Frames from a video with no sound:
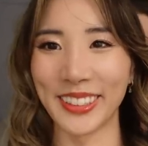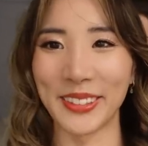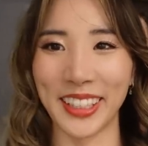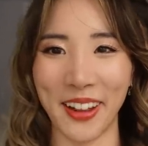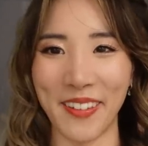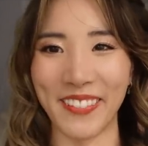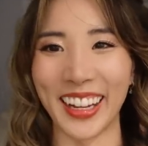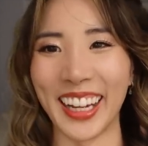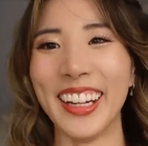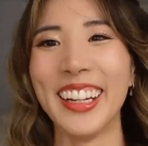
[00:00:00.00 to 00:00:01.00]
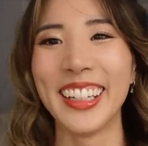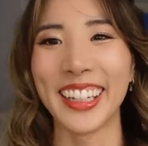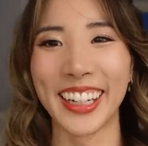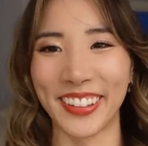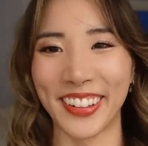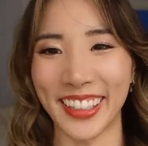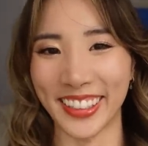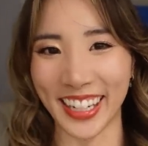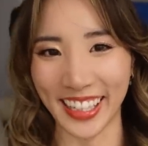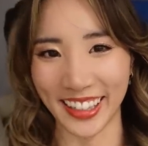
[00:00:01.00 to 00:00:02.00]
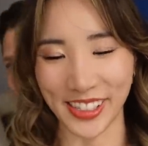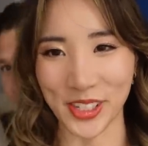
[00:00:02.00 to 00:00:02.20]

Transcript: Wanna come back? You're not in the